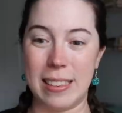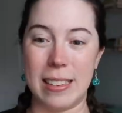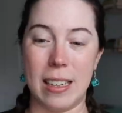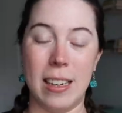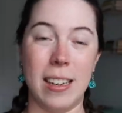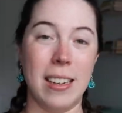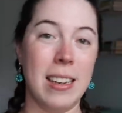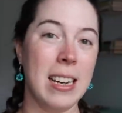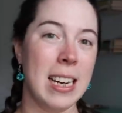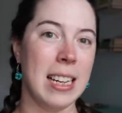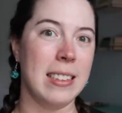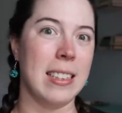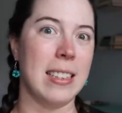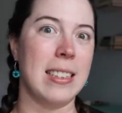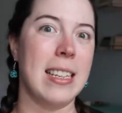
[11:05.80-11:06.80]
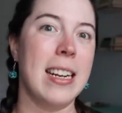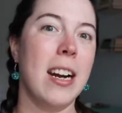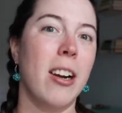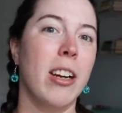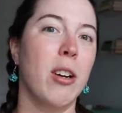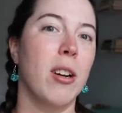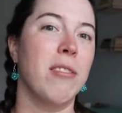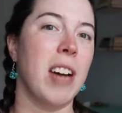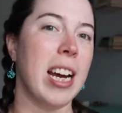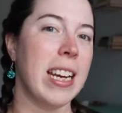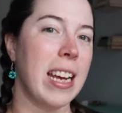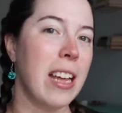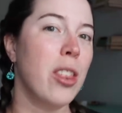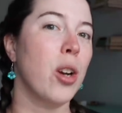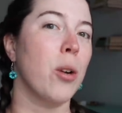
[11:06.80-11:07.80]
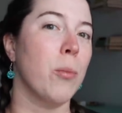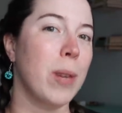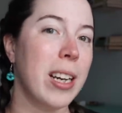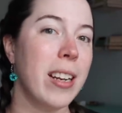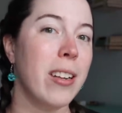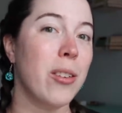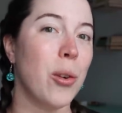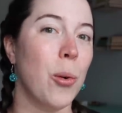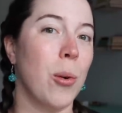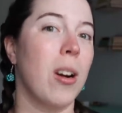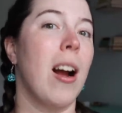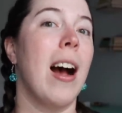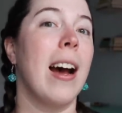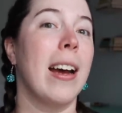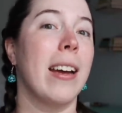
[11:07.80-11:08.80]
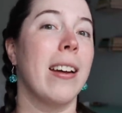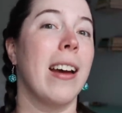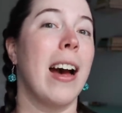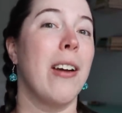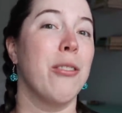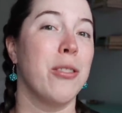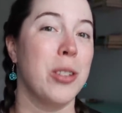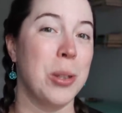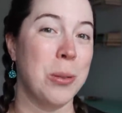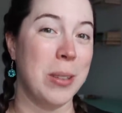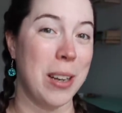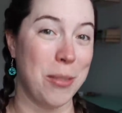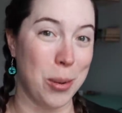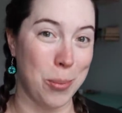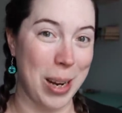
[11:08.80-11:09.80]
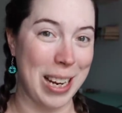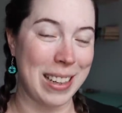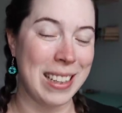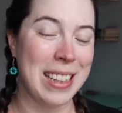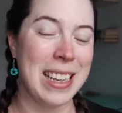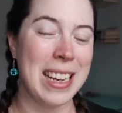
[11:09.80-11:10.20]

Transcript: it's a it's a scenario of I either read it or I have to give it away.